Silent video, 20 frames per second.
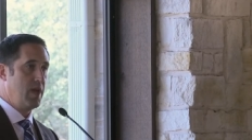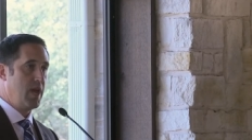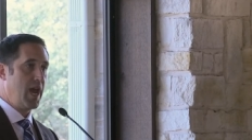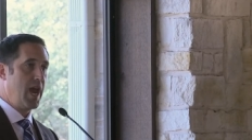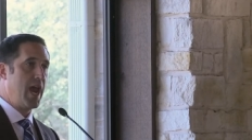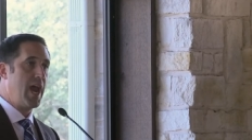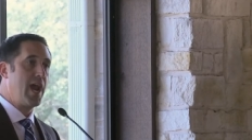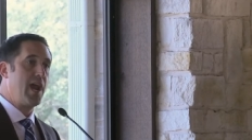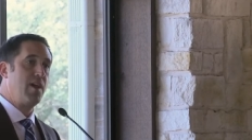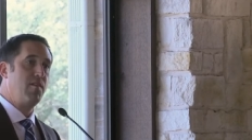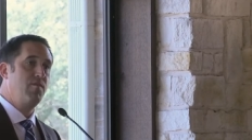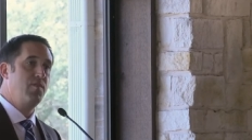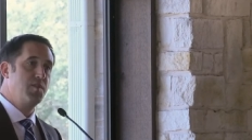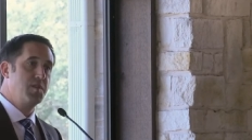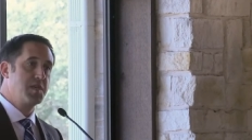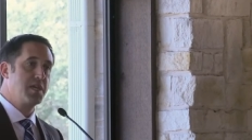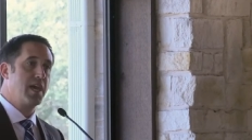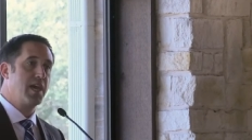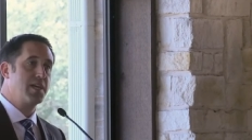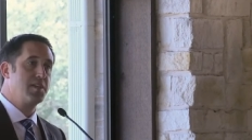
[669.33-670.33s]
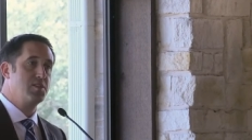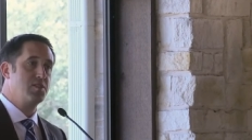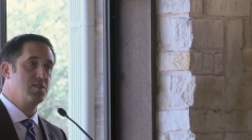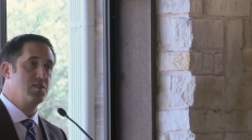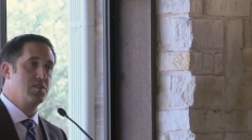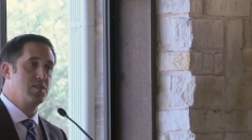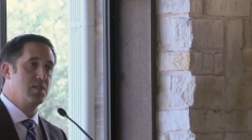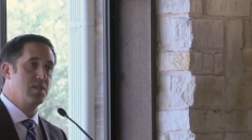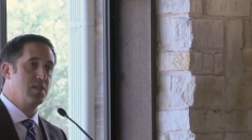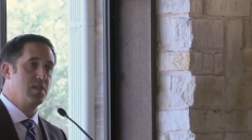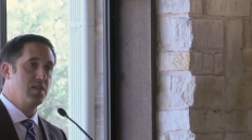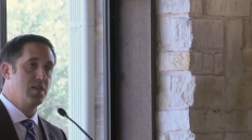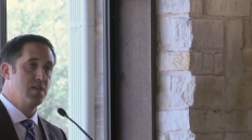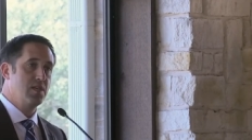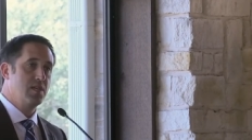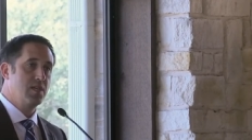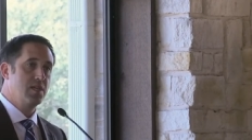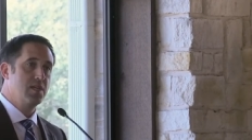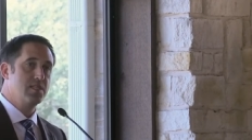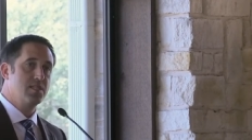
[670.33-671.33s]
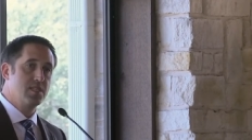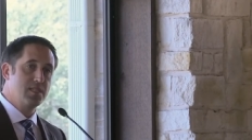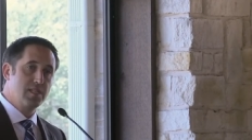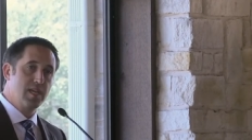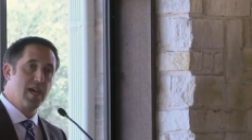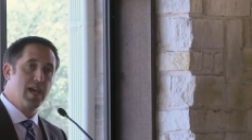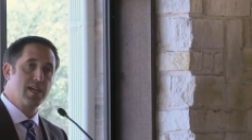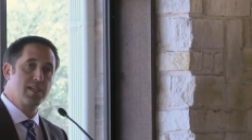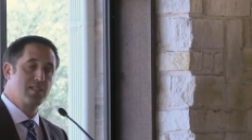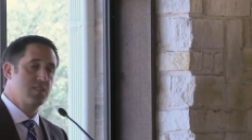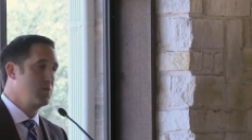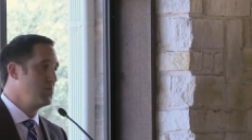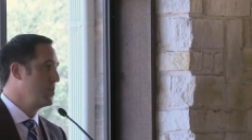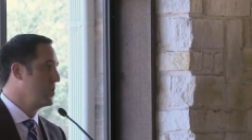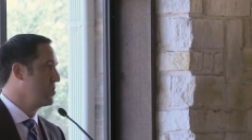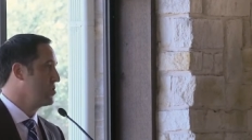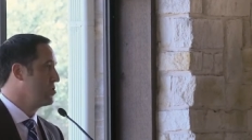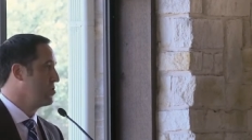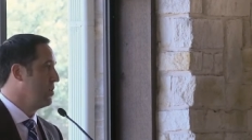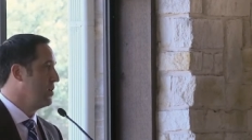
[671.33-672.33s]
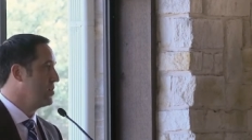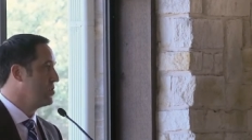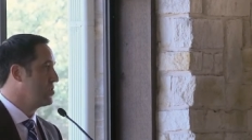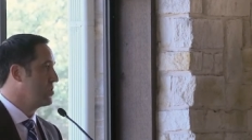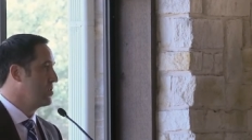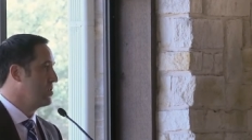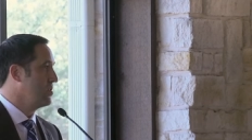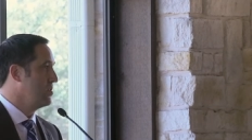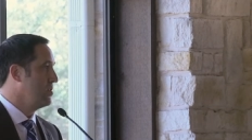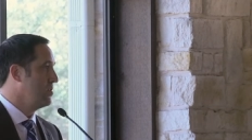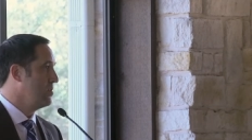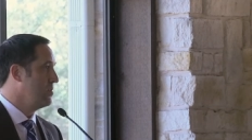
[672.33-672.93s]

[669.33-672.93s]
half of the agency is in tax administration.